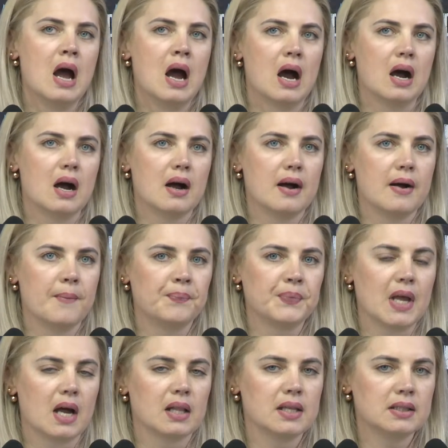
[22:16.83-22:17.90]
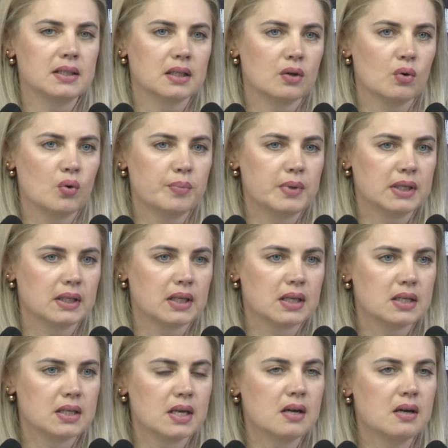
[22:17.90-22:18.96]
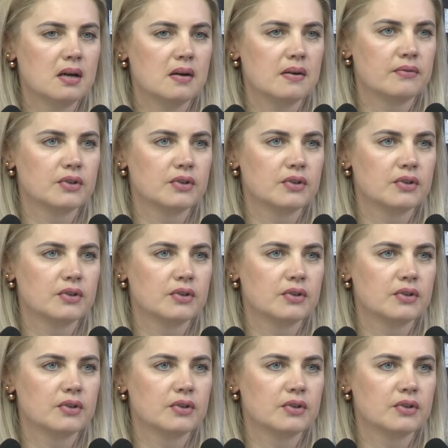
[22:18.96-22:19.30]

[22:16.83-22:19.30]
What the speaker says: keeping record of such children because